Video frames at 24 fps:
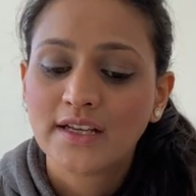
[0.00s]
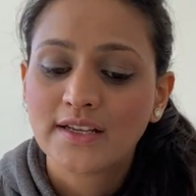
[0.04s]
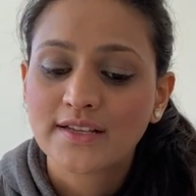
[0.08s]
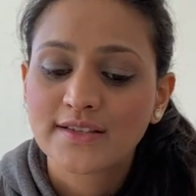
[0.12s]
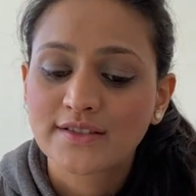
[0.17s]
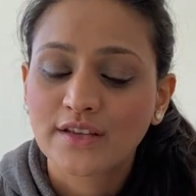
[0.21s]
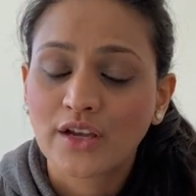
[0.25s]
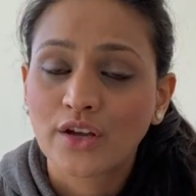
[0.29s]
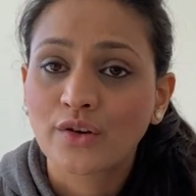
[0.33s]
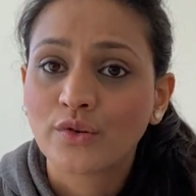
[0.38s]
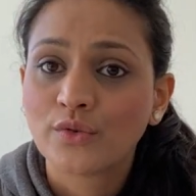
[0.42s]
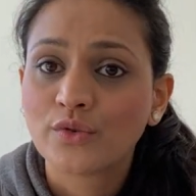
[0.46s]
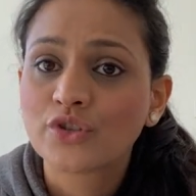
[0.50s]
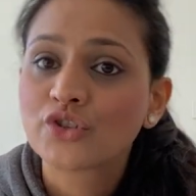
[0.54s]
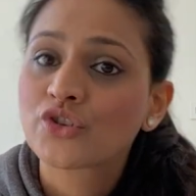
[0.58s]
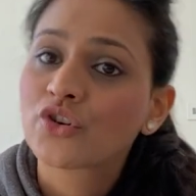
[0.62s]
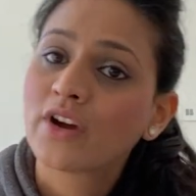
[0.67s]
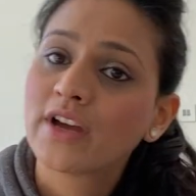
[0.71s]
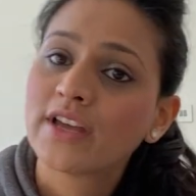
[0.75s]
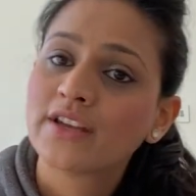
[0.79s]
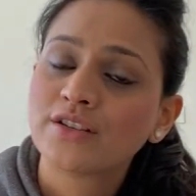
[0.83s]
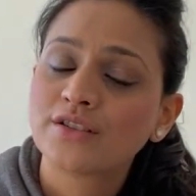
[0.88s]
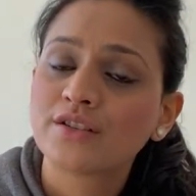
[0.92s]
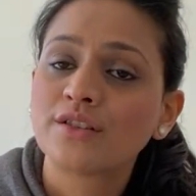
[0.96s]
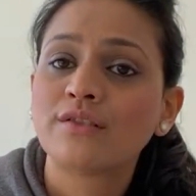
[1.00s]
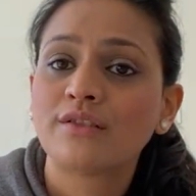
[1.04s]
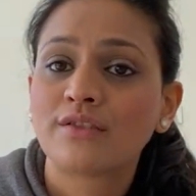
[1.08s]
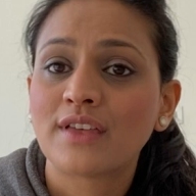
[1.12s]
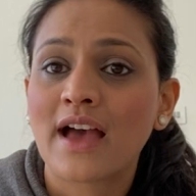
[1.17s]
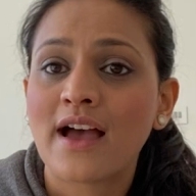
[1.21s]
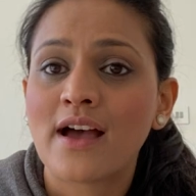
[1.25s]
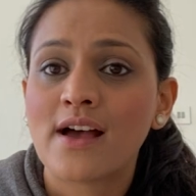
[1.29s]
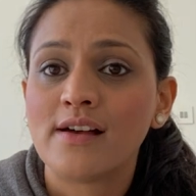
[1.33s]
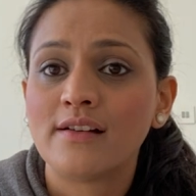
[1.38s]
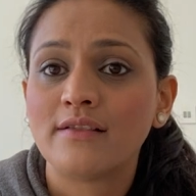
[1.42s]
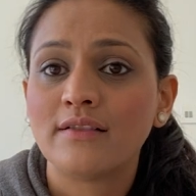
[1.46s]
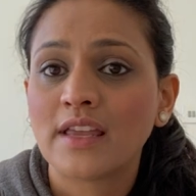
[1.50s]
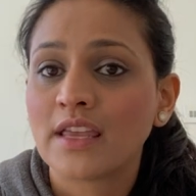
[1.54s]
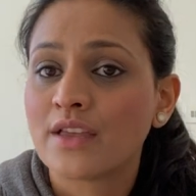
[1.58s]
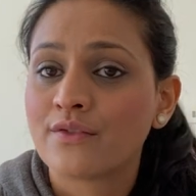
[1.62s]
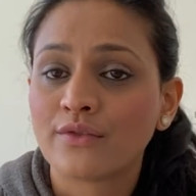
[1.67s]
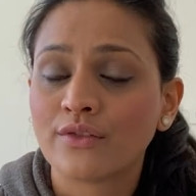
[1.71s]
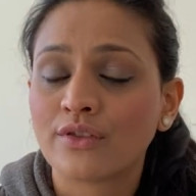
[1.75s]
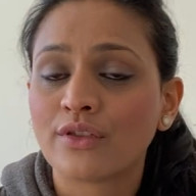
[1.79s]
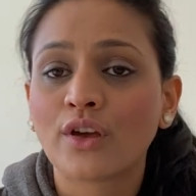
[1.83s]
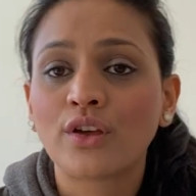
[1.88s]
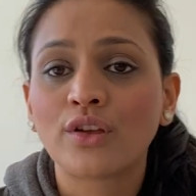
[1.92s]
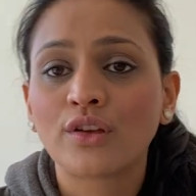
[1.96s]
So try and do that
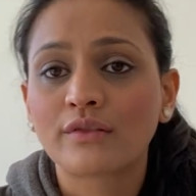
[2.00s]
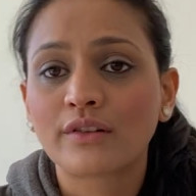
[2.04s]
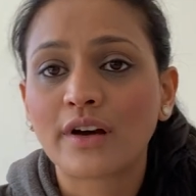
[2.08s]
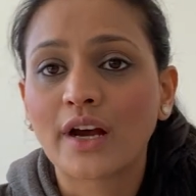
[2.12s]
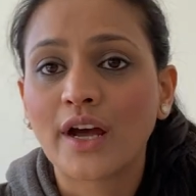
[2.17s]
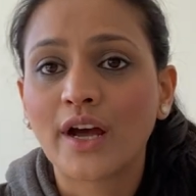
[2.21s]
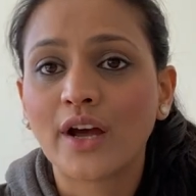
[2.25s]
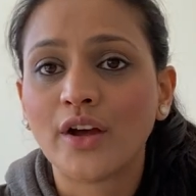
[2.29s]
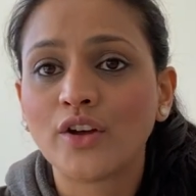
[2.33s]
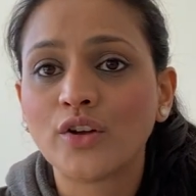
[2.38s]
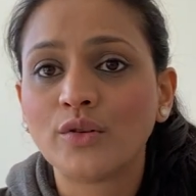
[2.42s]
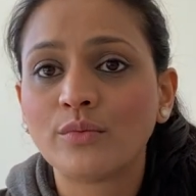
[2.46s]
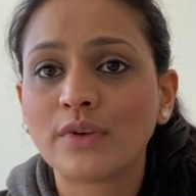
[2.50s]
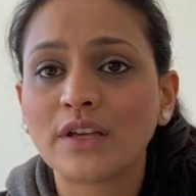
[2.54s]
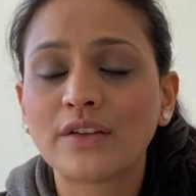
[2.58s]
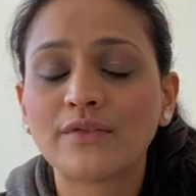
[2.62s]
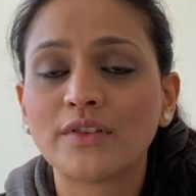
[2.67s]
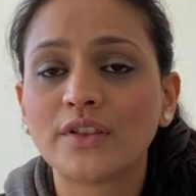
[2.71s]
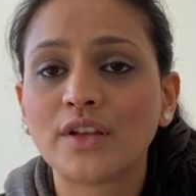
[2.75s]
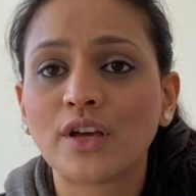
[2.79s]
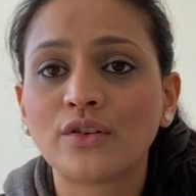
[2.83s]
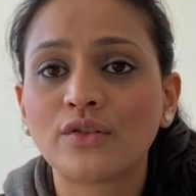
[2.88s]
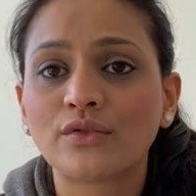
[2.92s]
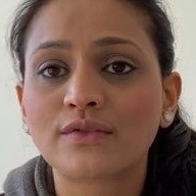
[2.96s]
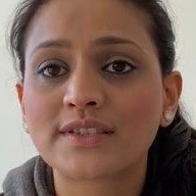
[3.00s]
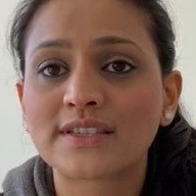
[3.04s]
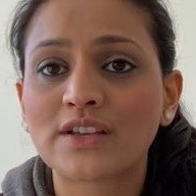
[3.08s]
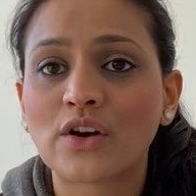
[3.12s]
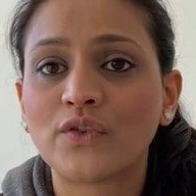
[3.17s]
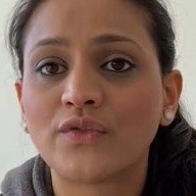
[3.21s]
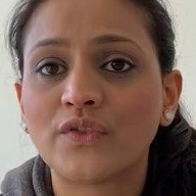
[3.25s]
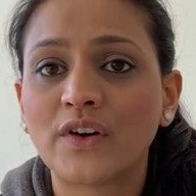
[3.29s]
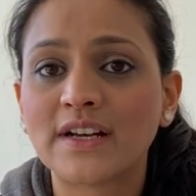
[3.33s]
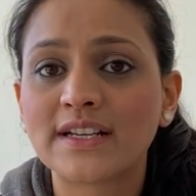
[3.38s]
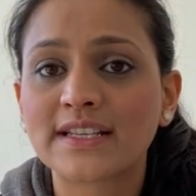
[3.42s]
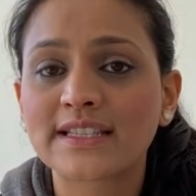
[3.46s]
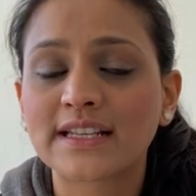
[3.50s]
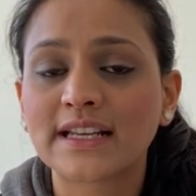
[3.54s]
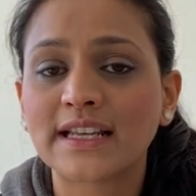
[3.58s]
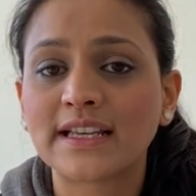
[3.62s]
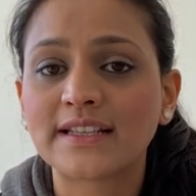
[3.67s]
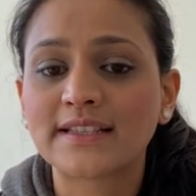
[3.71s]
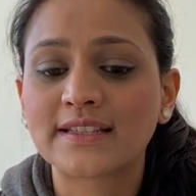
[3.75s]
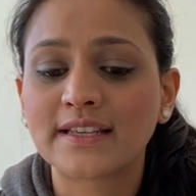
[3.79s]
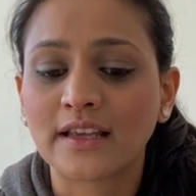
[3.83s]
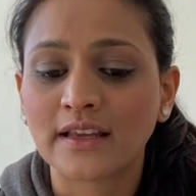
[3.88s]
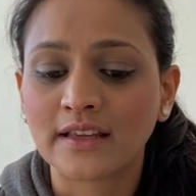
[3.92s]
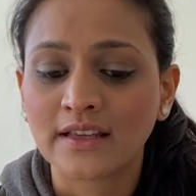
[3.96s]
even though you're at home, even though you're
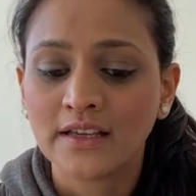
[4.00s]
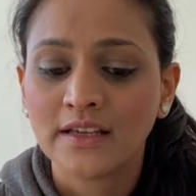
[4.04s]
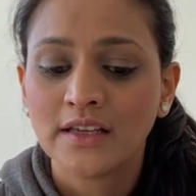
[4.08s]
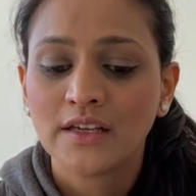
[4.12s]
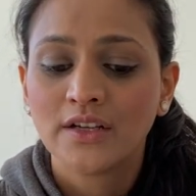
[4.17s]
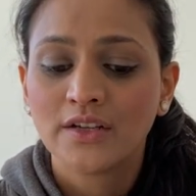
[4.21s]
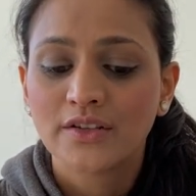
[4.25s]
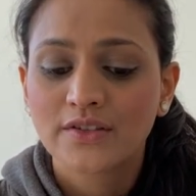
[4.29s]
self-isolating.